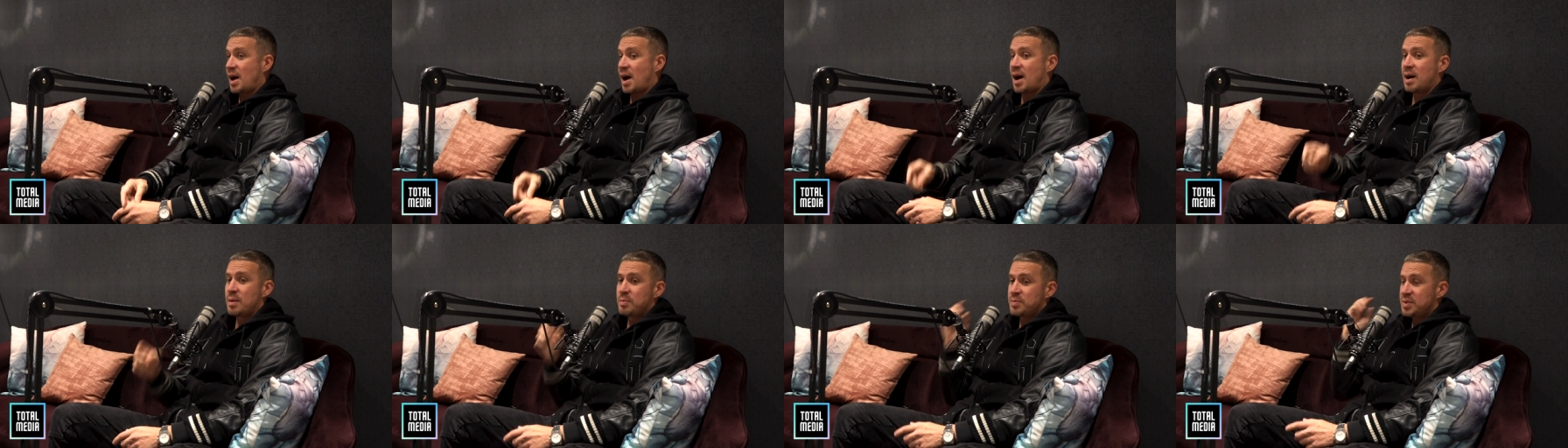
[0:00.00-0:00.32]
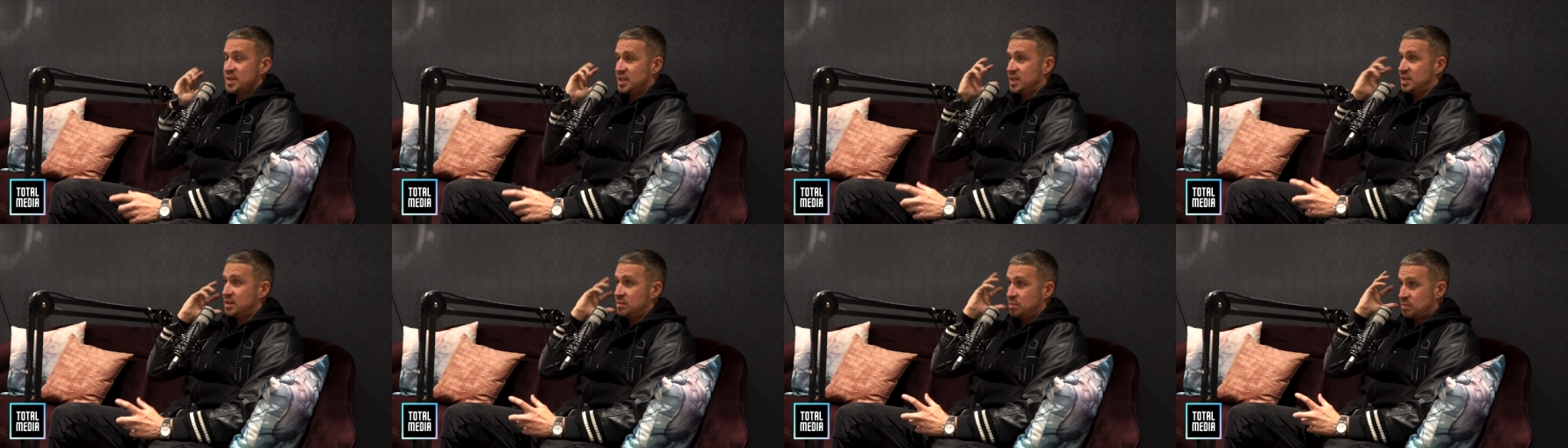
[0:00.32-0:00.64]
I'd
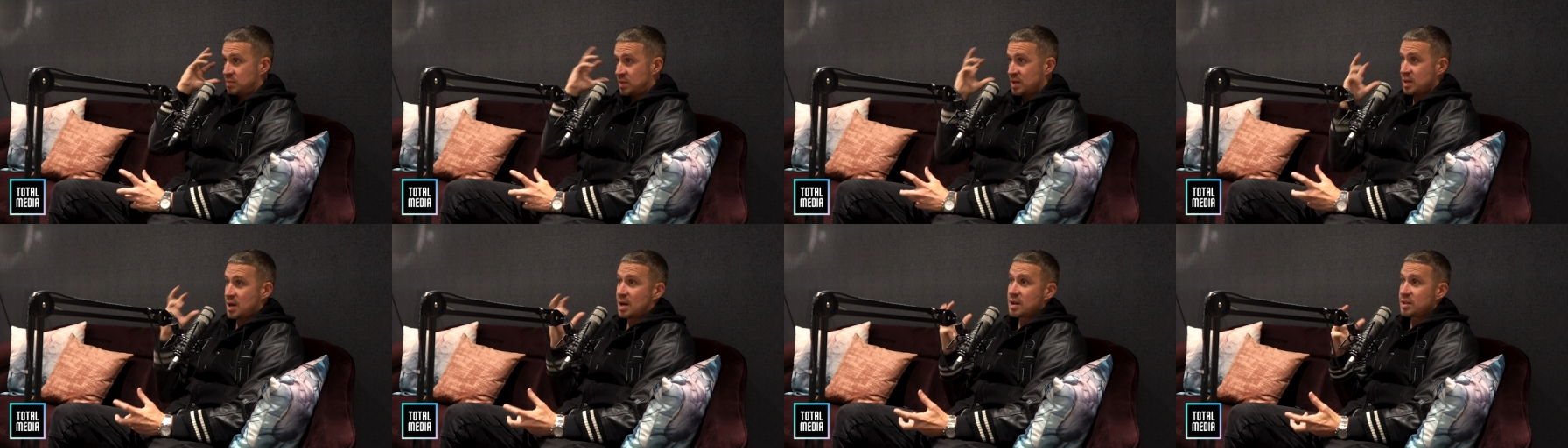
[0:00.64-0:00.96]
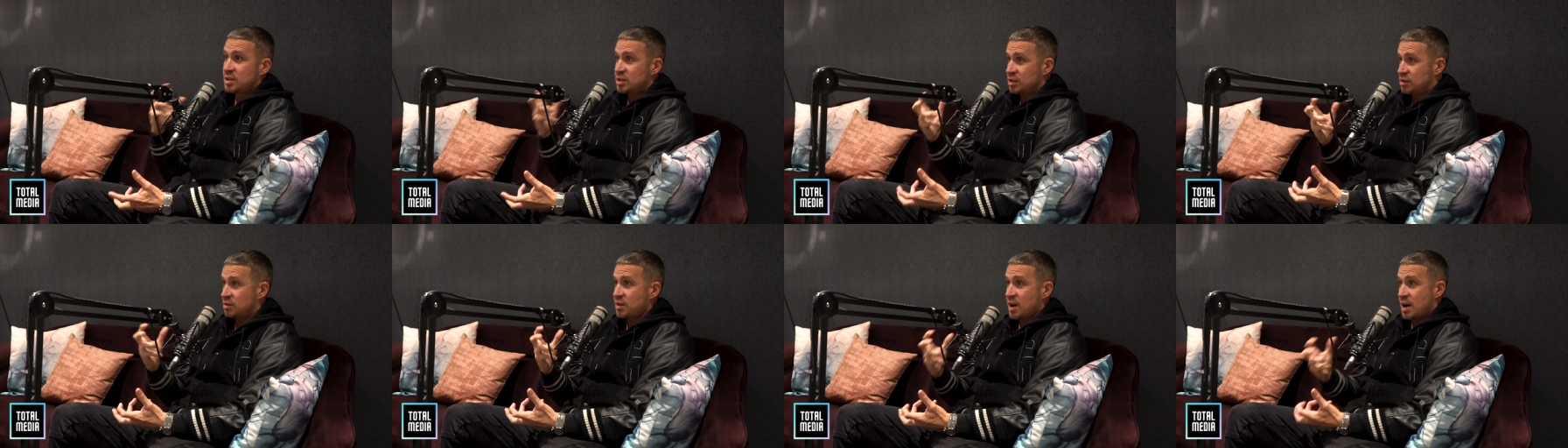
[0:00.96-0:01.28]
be my,
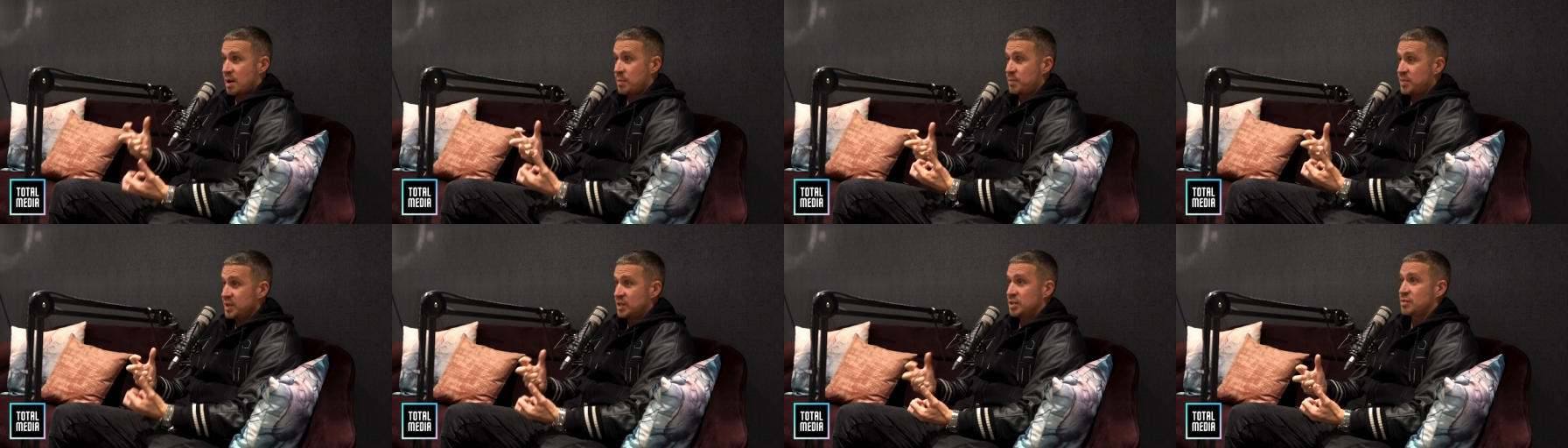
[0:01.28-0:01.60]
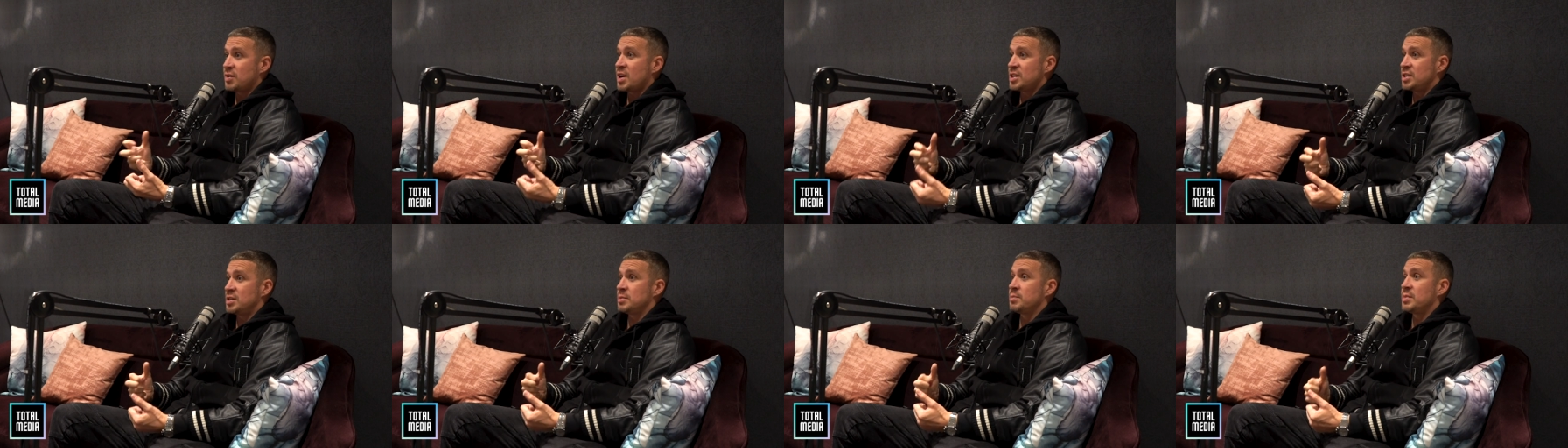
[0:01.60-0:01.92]
I'd scratch I'd be
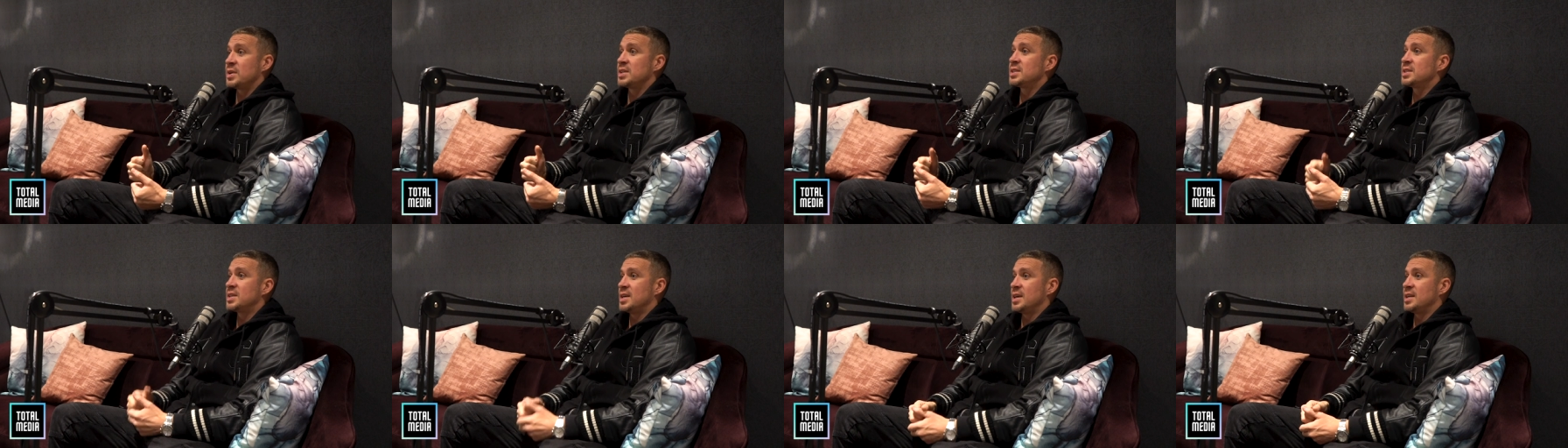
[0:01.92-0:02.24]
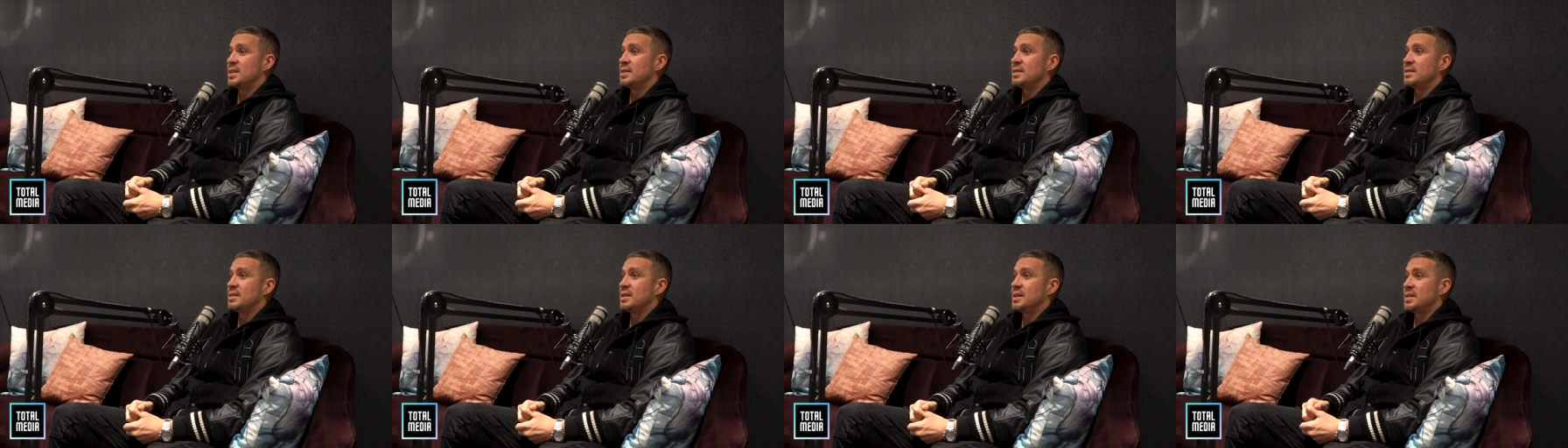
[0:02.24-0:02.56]
scratching my
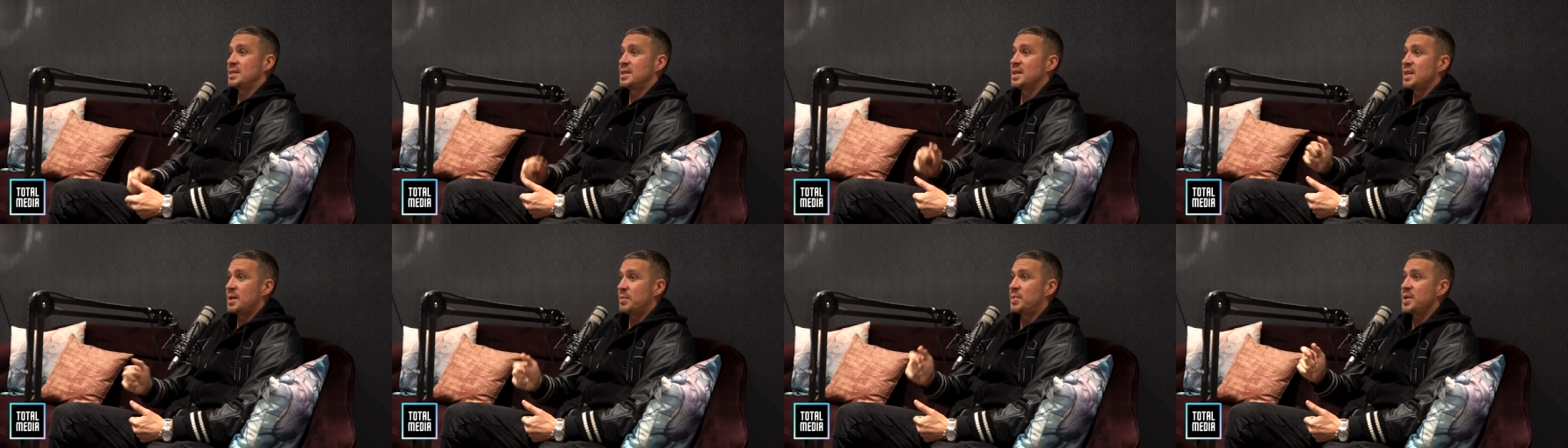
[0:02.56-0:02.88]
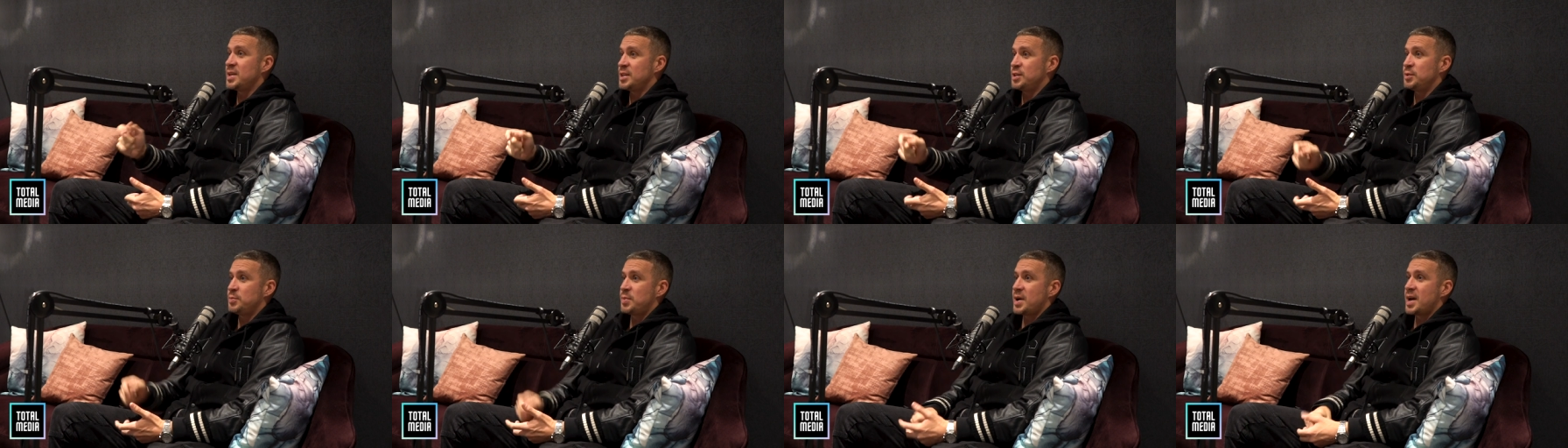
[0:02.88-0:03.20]
skin until I
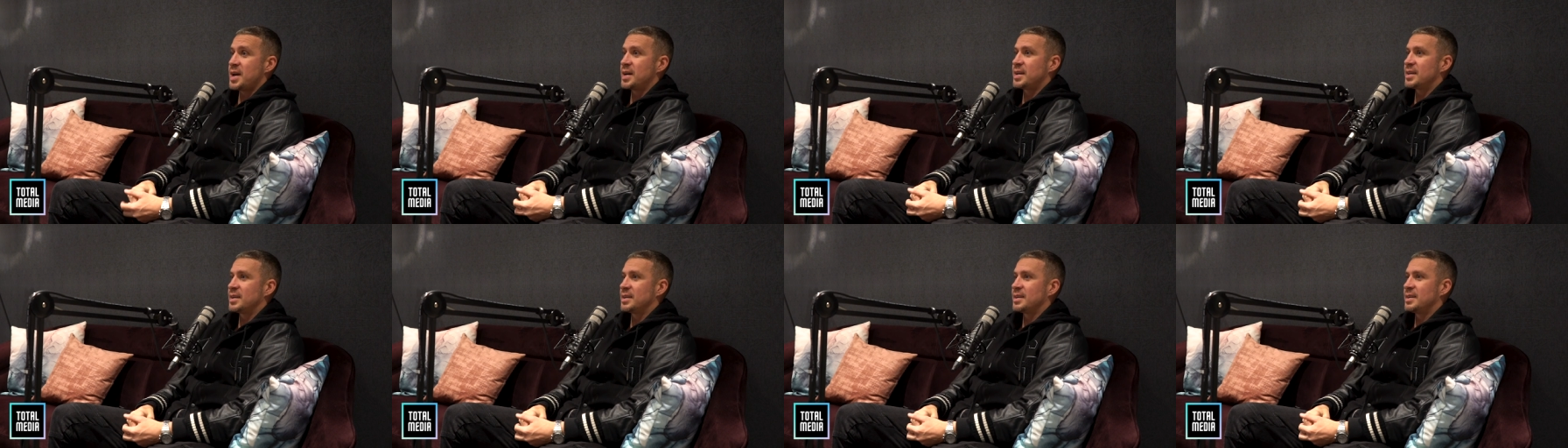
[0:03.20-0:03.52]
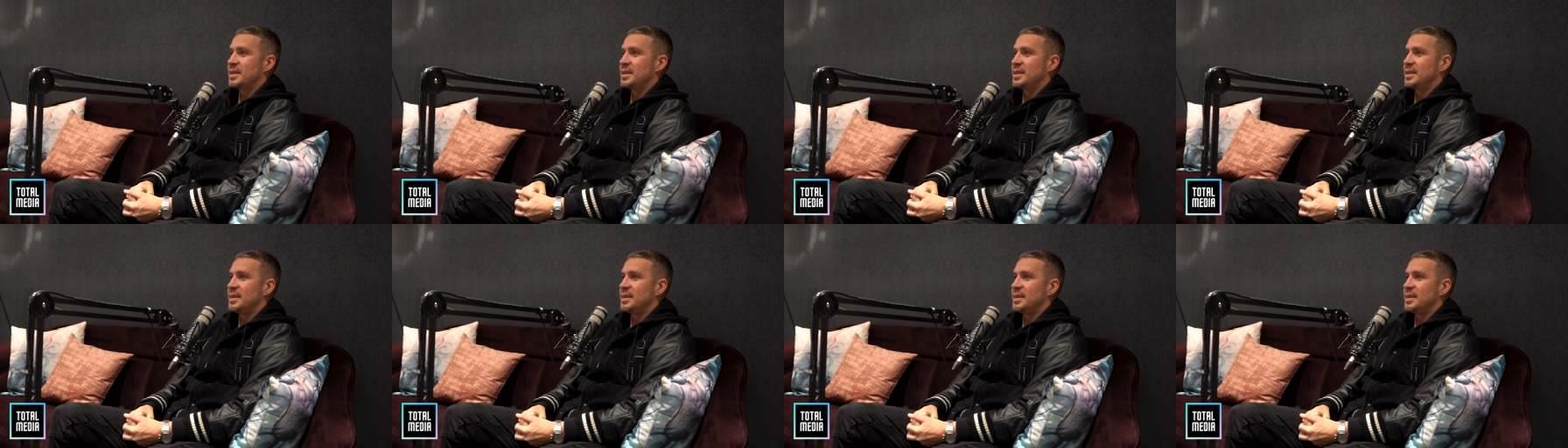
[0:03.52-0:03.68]
paid you back.